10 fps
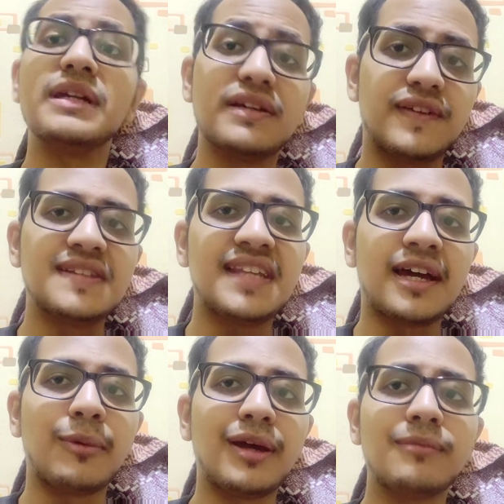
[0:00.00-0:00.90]
different
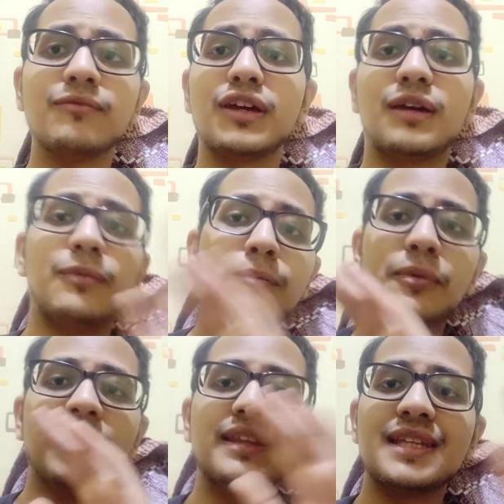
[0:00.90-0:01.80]
segue, we're
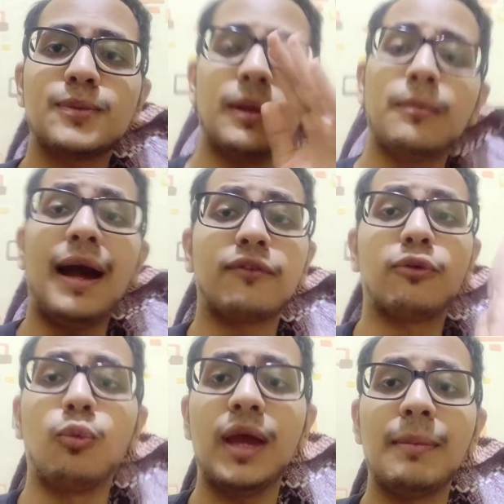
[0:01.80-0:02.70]
pulling this one back
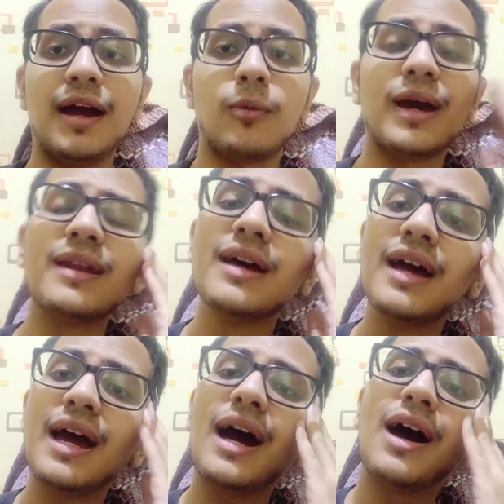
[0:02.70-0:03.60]
from way back when.
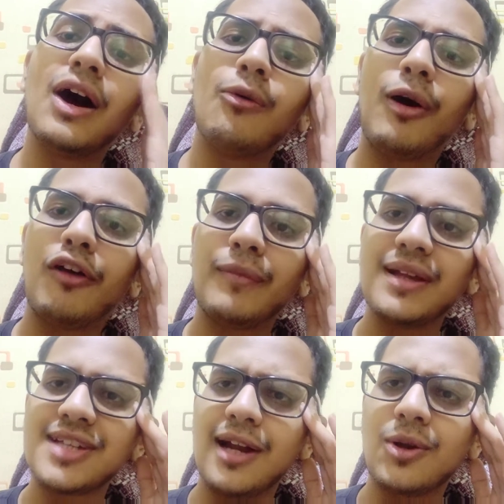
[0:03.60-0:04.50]
One of
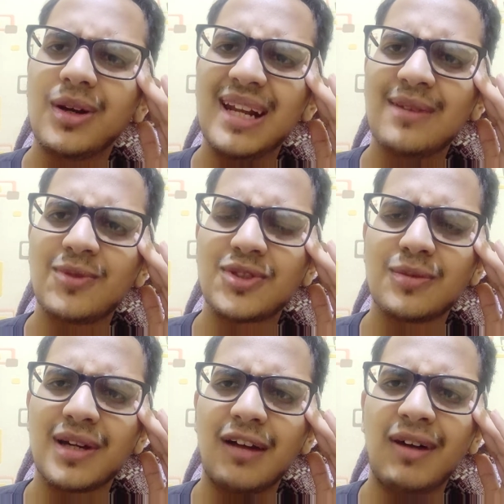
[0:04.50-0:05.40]
my childhood dreams was
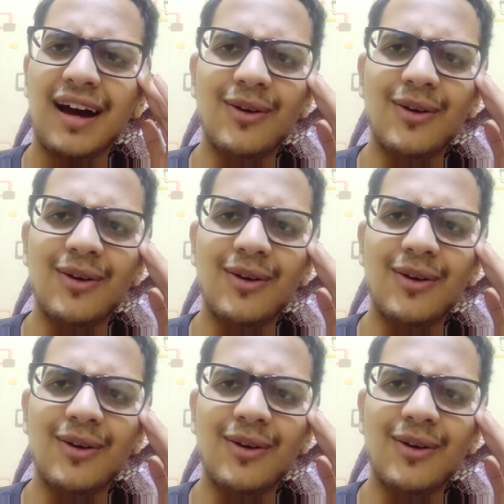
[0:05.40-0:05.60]
to become a